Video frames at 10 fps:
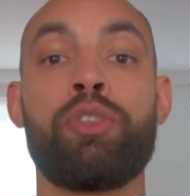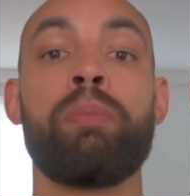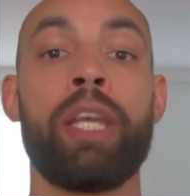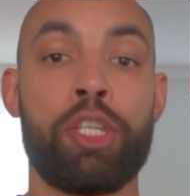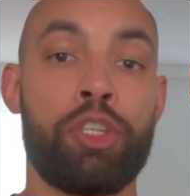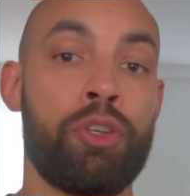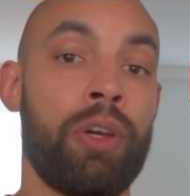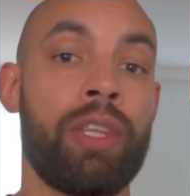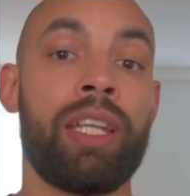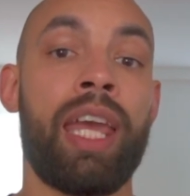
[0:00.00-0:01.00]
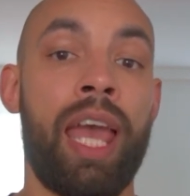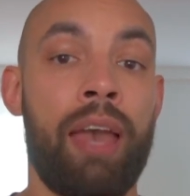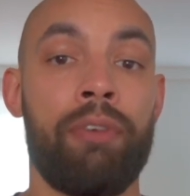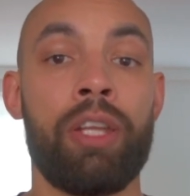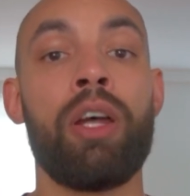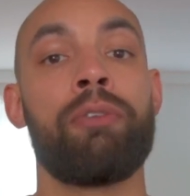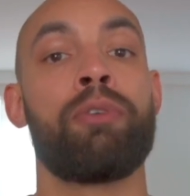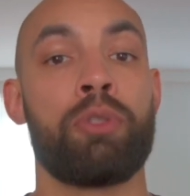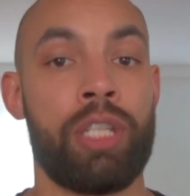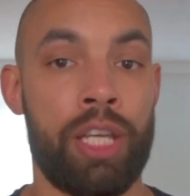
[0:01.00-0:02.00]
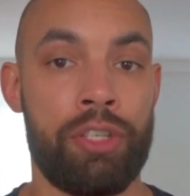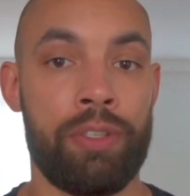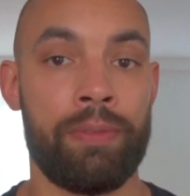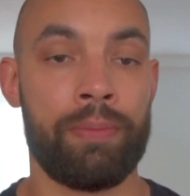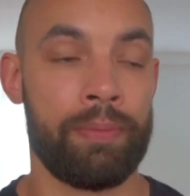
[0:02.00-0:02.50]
to make sure that they have enough rotation.